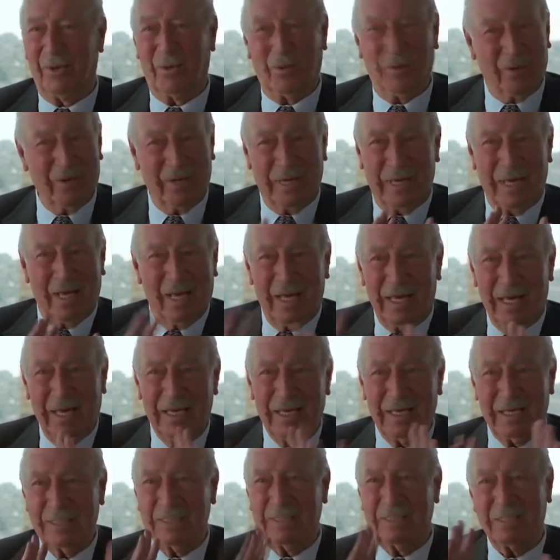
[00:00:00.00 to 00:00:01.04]
So
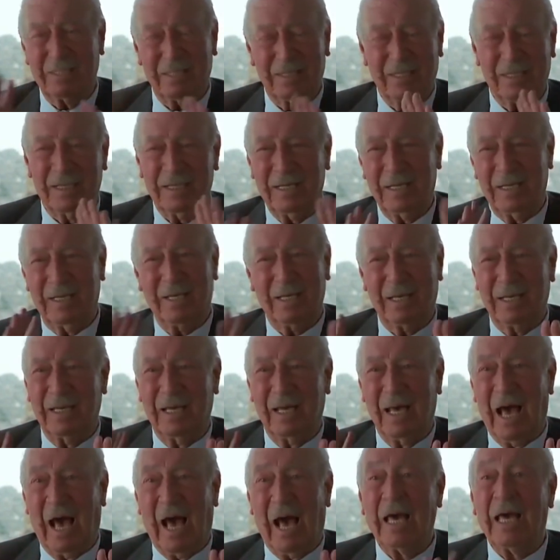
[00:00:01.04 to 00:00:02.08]
he is,
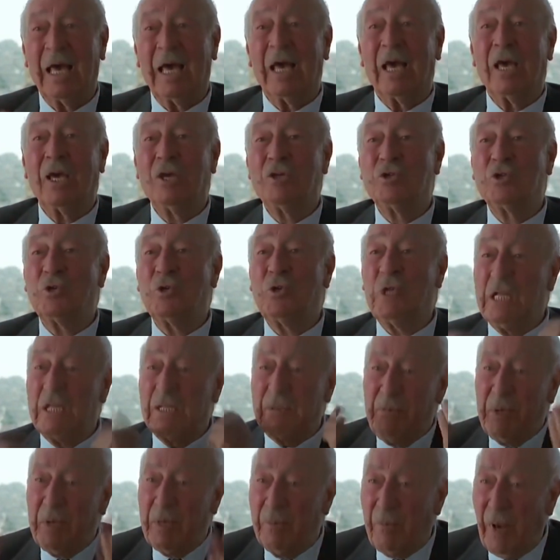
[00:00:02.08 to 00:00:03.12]
uh, he
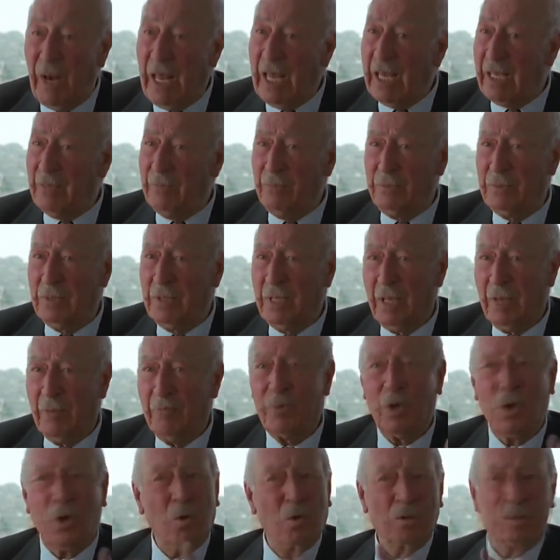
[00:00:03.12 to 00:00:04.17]
shouldn't be blamed
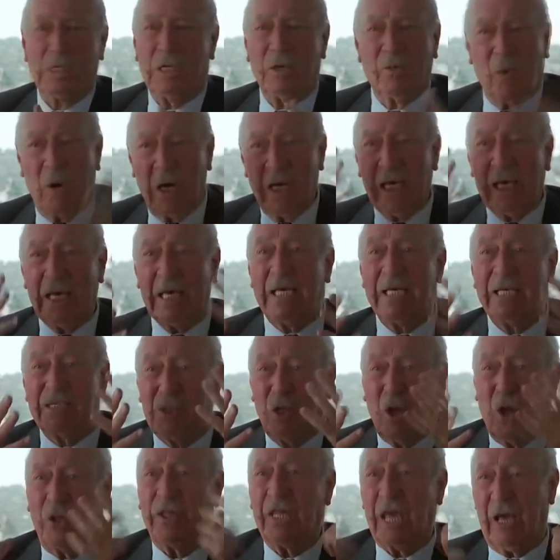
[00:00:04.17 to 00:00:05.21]
because he, was, he
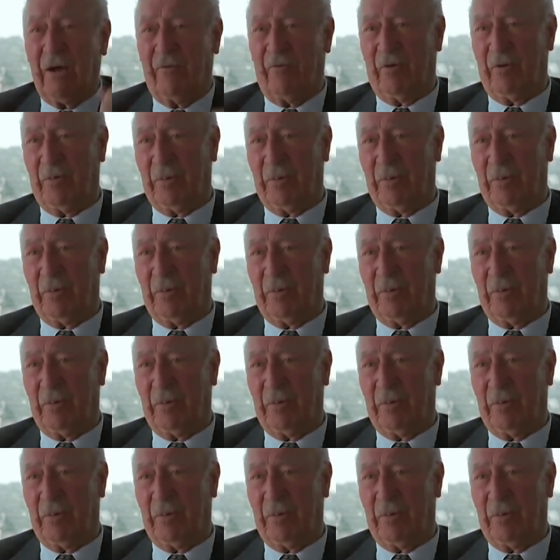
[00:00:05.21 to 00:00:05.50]
is not the